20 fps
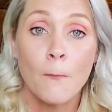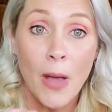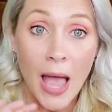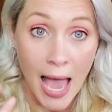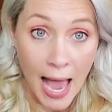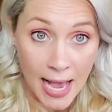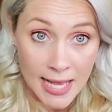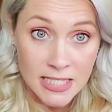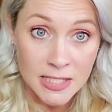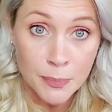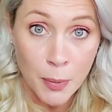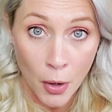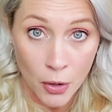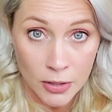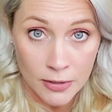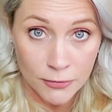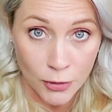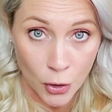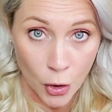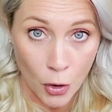as
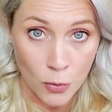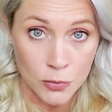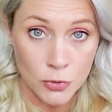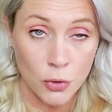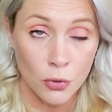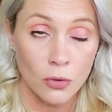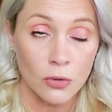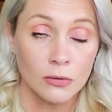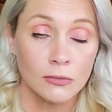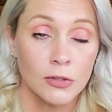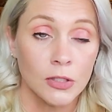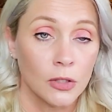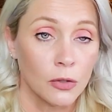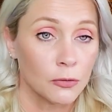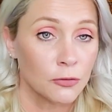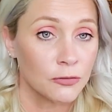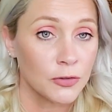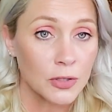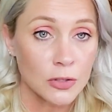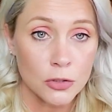part of your homeschool, you know,
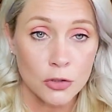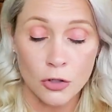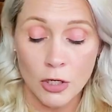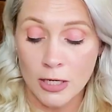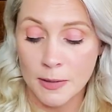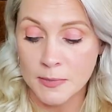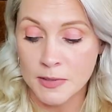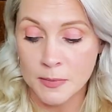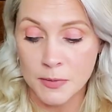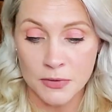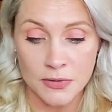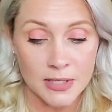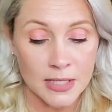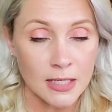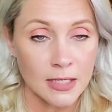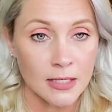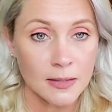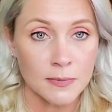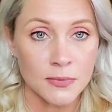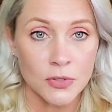field trips,
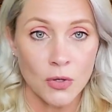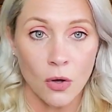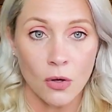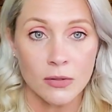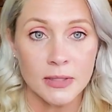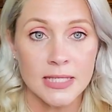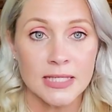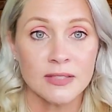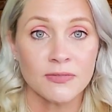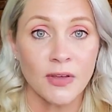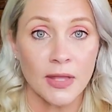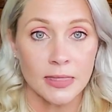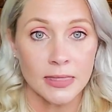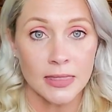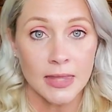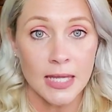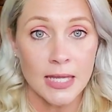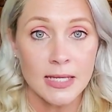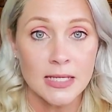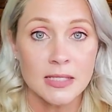museums, all these fun
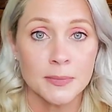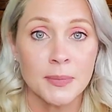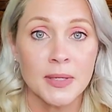things,